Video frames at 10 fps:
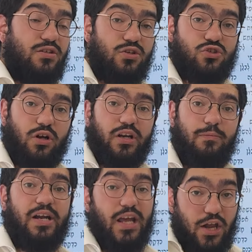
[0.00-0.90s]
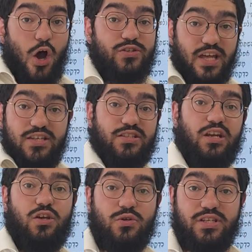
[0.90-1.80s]
the shulchani money and knows that he's
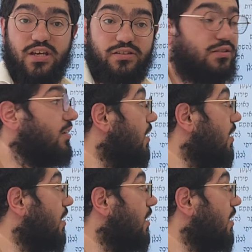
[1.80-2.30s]
going to use it,